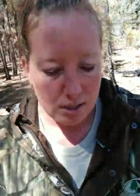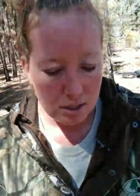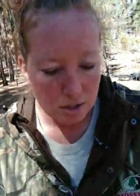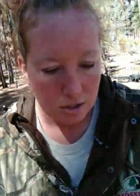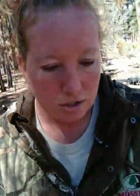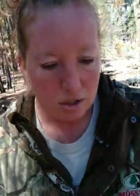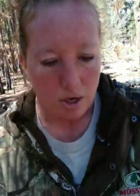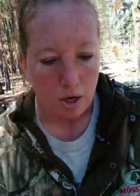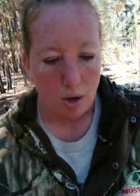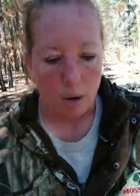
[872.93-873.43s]

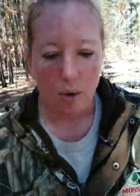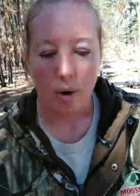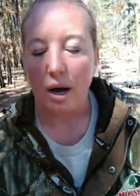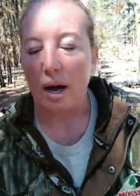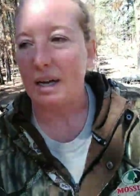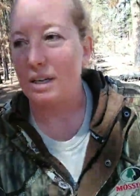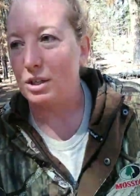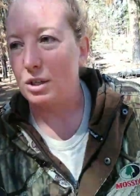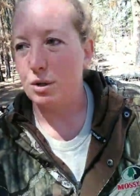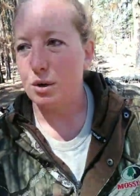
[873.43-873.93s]
So
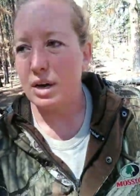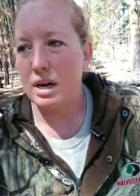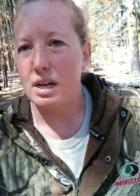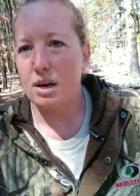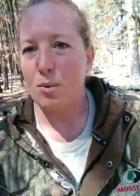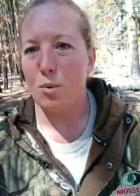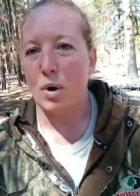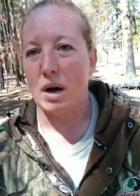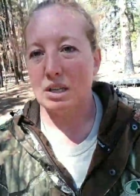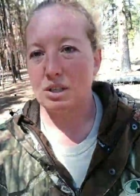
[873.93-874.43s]
I do kind
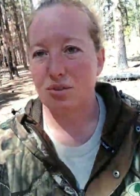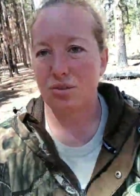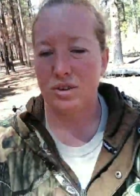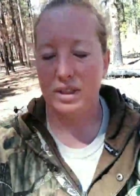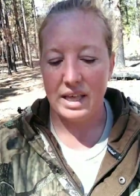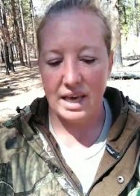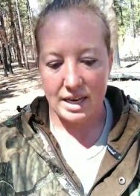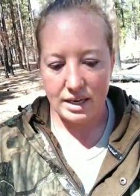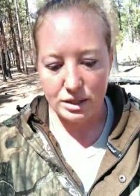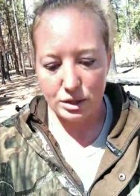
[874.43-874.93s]
of watch for
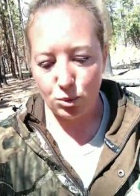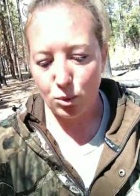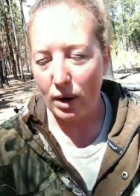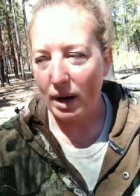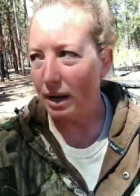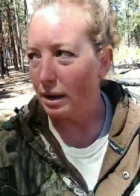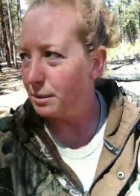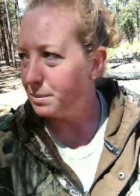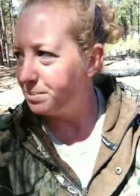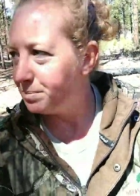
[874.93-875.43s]
that as
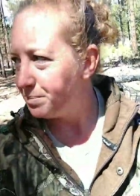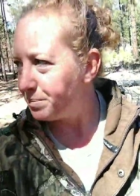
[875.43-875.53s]
well.